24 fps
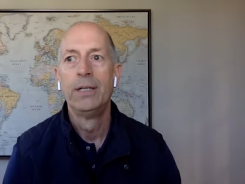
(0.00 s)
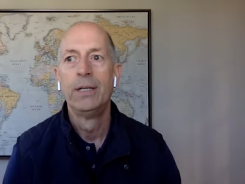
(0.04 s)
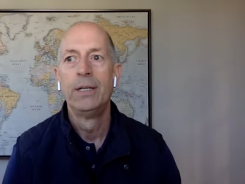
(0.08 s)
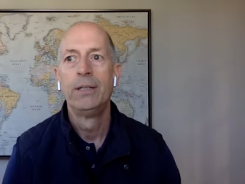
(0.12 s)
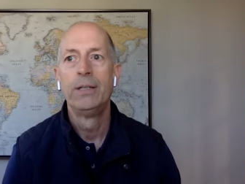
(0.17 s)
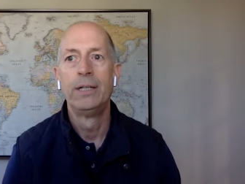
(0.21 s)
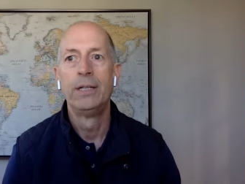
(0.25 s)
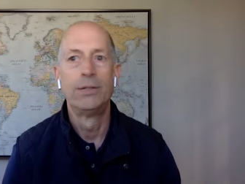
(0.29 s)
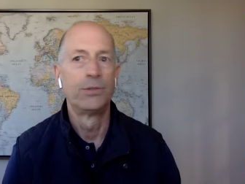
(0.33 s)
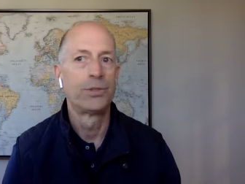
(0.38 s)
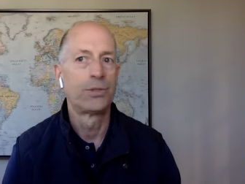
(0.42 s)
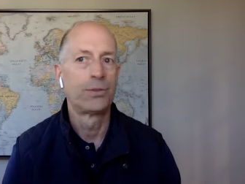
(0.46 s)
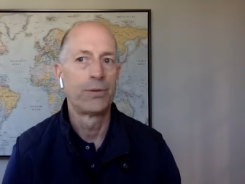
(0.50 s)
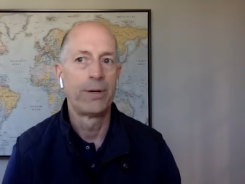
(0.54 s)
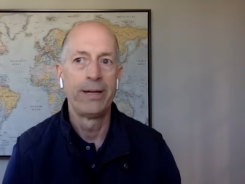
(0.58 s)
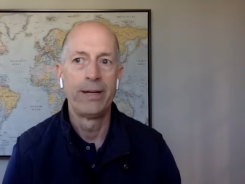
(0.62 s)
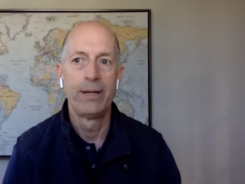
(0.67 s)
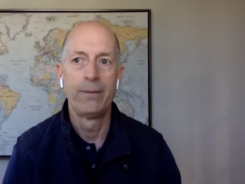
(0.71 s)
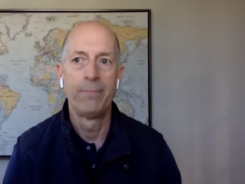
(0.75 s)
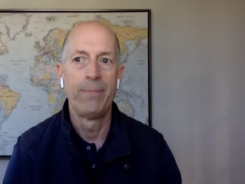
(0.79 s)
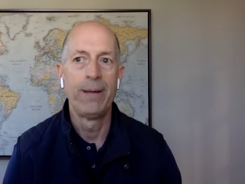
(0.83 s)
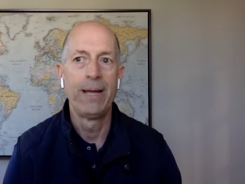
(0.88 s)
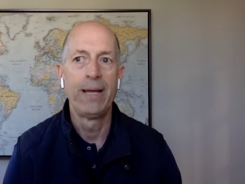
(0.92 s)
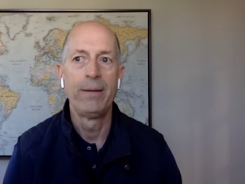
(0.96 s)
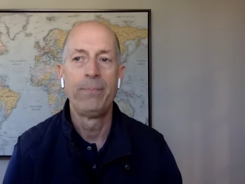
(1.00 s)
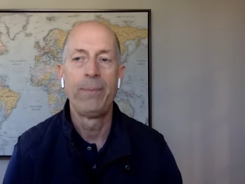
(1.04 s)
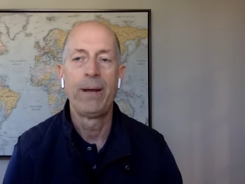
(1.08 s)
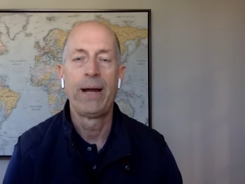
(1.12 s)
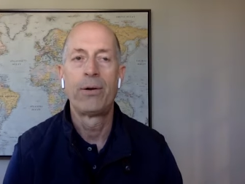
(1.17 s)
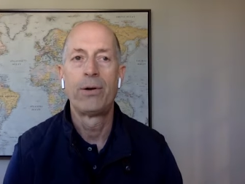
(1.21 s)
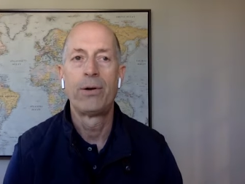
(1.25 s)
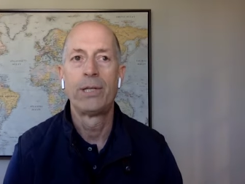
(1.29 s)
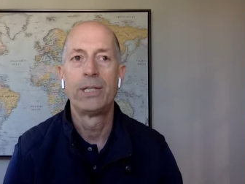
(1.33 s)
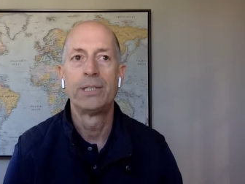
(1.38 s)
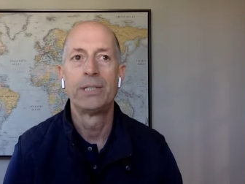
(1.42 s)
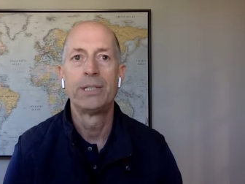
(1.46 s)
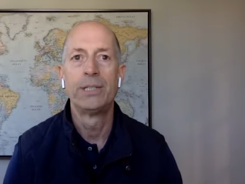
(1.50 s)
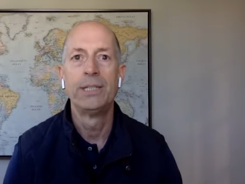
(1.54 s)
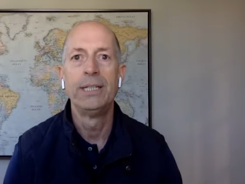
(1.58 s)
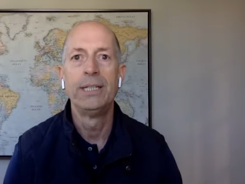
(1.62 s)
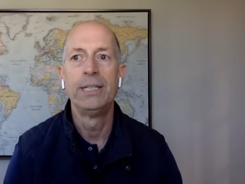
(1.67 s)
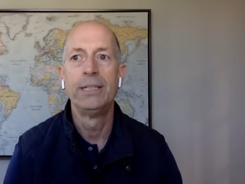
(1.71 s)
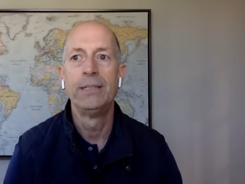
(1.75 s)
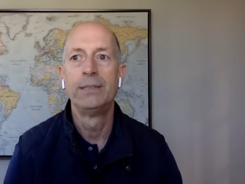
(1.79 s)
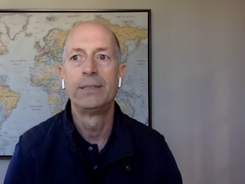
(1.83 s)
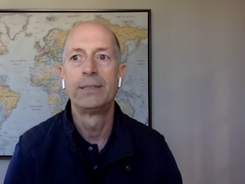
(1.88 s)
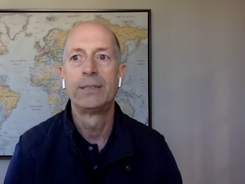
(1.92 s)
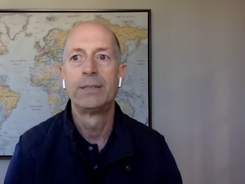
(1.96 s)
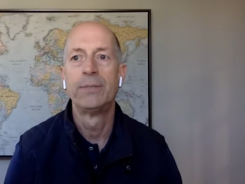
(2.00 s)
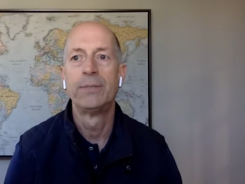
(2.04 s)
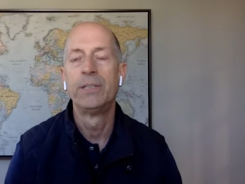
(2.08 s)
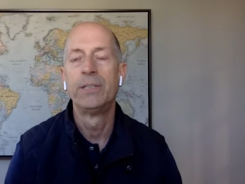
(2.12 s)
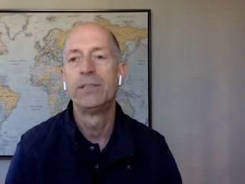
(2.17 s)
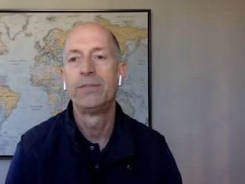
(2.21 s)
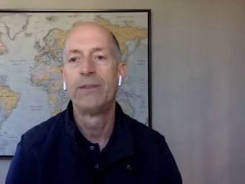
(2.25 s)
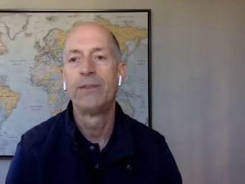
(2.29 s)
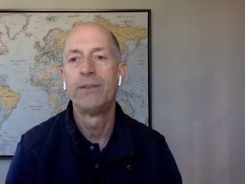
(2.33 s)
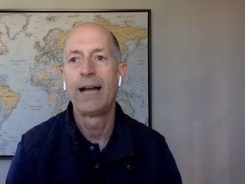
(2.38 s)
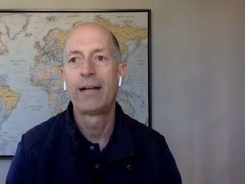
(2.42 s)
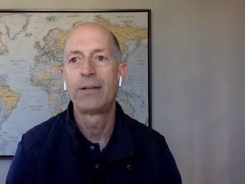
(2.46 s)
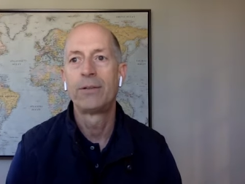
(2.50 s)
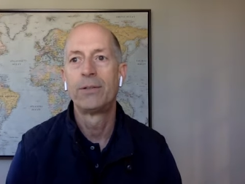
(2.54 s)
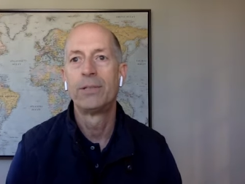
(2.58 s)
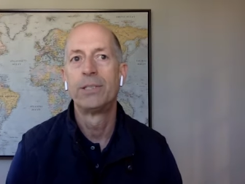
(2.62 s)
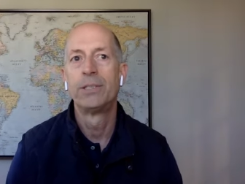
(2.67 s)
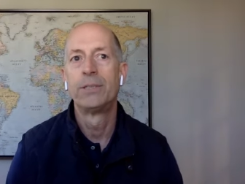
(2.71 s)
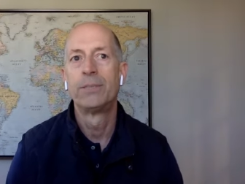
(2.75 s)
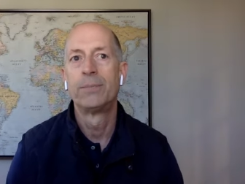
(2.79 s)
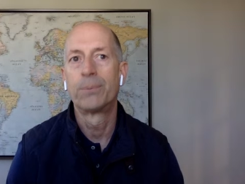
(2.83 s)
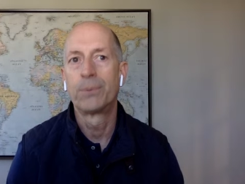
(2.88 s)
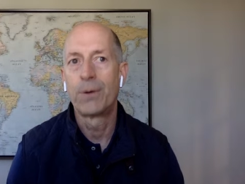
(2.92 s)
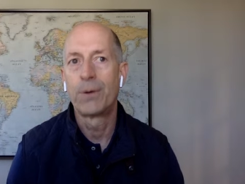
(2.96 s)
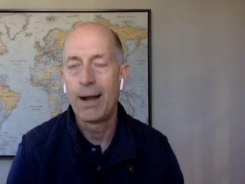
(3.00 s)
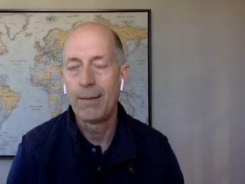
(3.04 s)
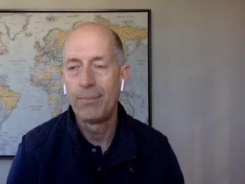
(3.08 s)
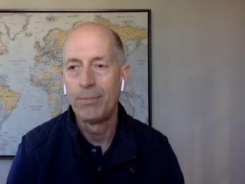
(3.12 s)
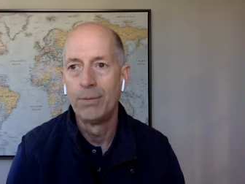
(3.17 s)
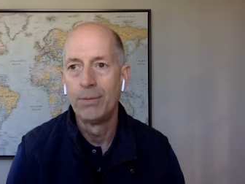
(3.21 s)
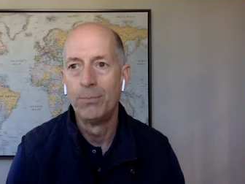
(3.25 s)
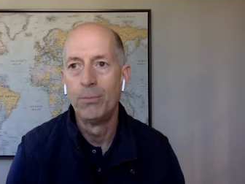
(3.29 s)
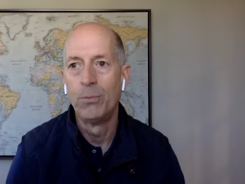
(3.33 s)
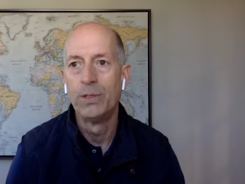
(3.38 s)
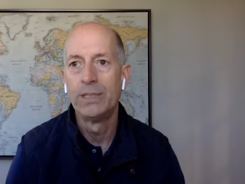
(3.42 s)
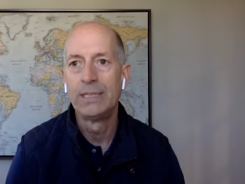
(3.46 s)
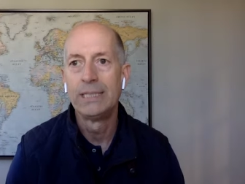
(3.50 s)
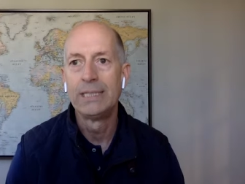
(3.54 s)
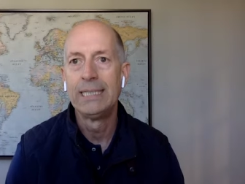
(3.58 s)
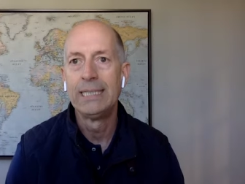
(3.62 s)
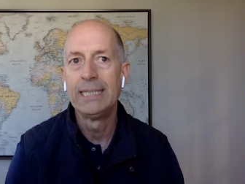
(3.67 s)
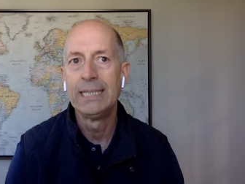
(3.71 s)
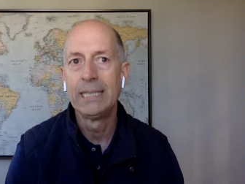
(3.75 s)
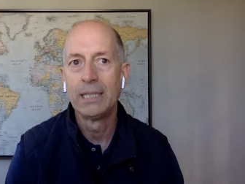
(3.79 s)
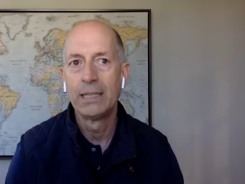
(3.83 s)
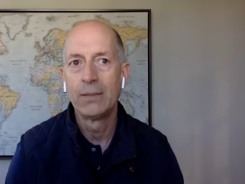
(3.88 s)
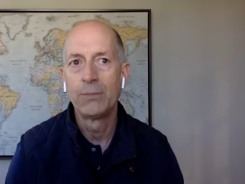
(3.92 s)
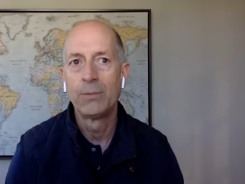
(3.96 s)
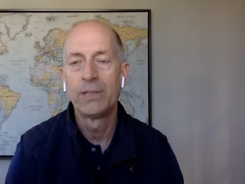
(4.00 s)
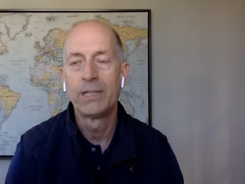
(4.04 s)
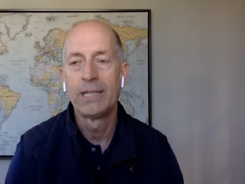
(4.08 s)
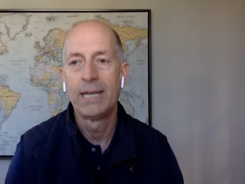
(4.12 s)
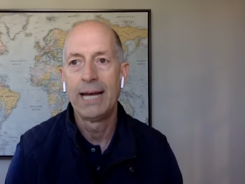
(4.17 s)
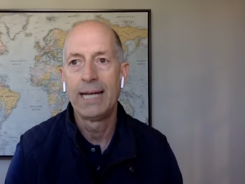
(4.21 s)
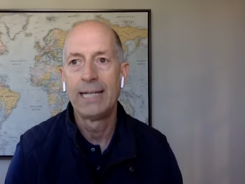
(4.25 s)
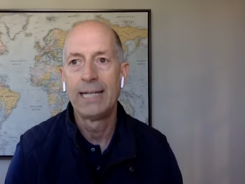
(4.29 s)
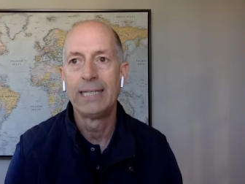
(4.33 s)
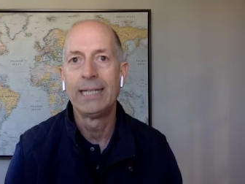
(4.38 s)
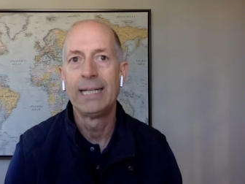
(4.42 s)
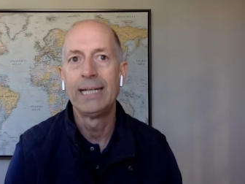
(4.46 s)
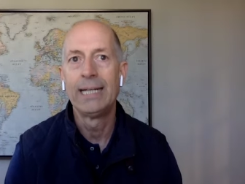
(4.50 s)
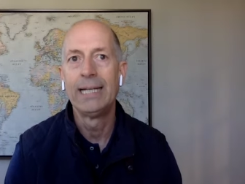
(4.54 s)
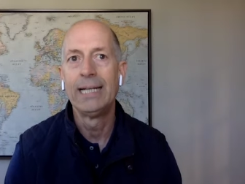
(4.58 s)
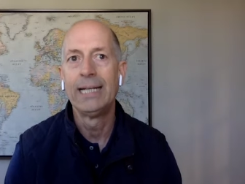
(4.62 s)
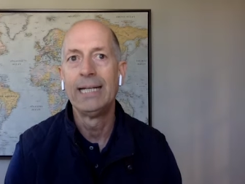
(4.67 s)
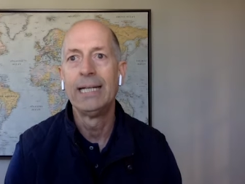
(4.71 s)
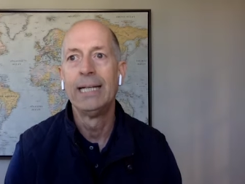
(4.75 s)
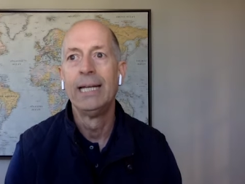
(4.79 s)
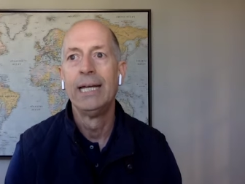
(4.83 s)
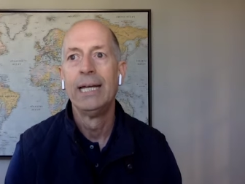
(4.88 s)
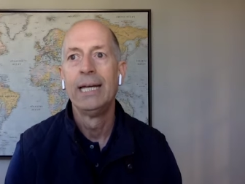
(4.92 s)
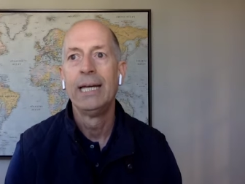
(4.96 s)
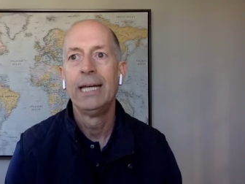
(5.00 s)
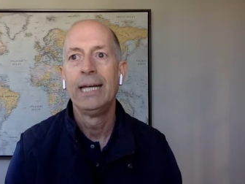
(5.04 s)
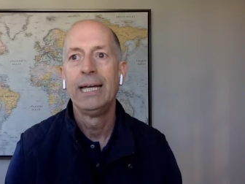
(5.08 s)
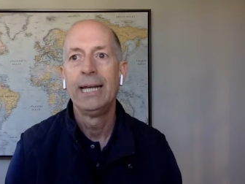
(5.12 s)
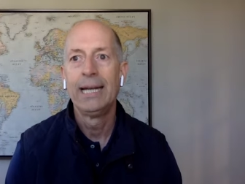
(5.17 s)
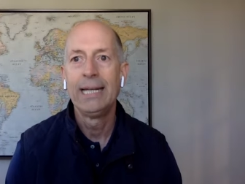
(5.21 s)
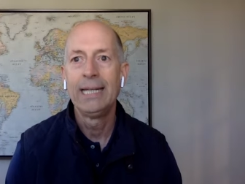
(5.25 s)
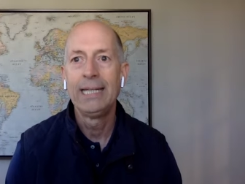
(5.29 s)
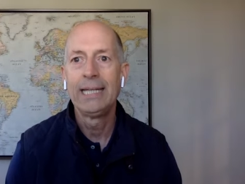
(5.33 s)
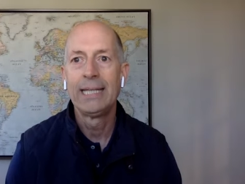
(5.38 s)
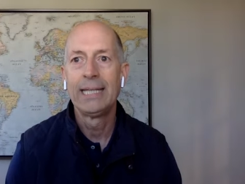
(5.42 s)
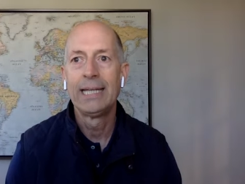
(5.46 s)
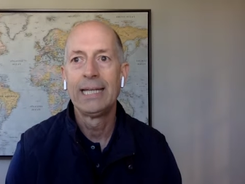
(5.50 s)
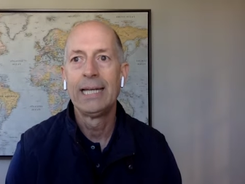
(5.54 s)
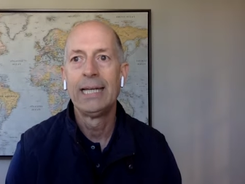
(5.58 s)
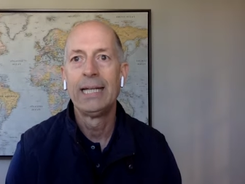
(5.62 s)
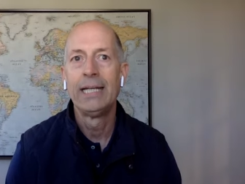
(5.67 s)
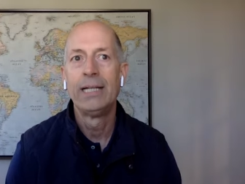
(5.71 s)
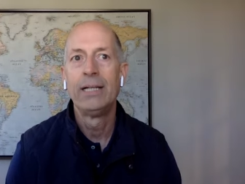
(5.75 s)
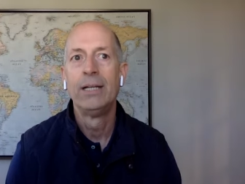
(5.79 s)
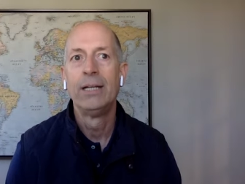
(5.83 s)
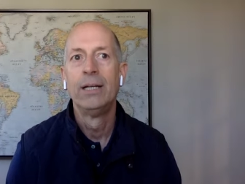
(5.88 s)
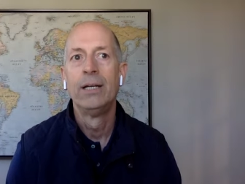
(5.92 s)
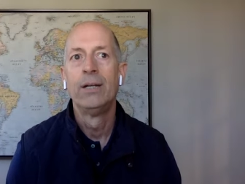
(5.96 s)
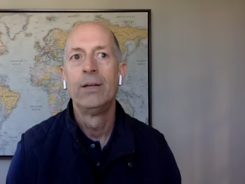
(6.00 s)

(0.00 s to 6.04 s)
you know straight up manpower that's needed in some of these factories the problem with dealing with that and getting anything